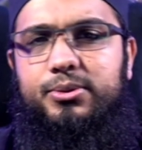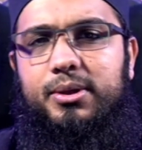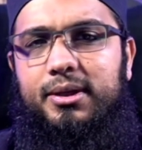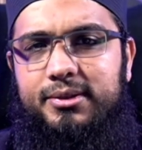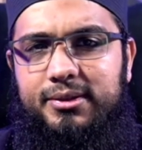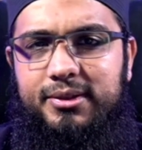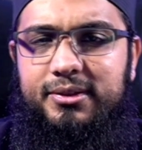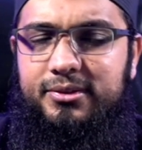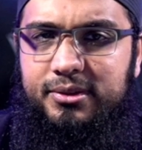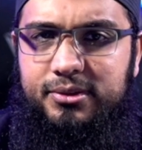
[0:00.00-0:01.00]
this surah as i
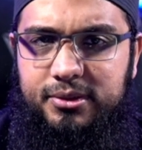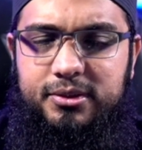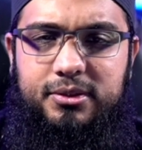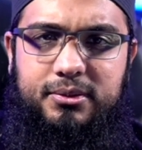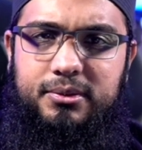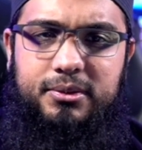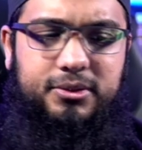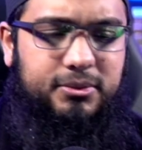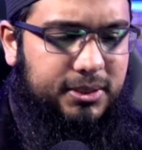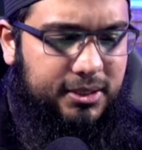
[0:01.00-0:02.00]
said this is, is a
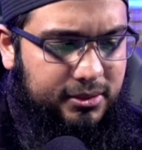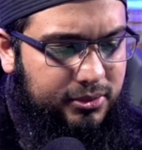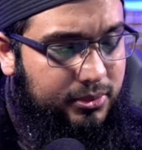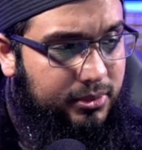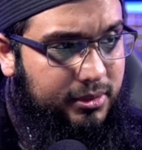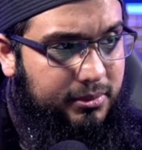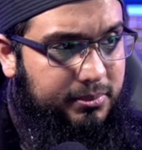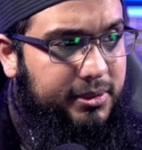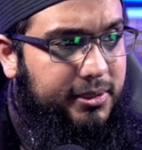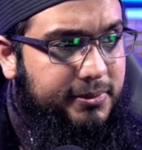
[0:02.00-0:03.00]
it's a medinan surah
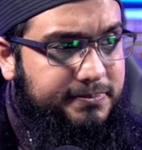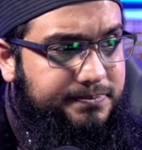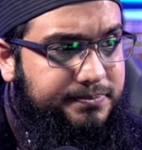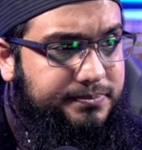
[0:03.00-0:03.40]
completely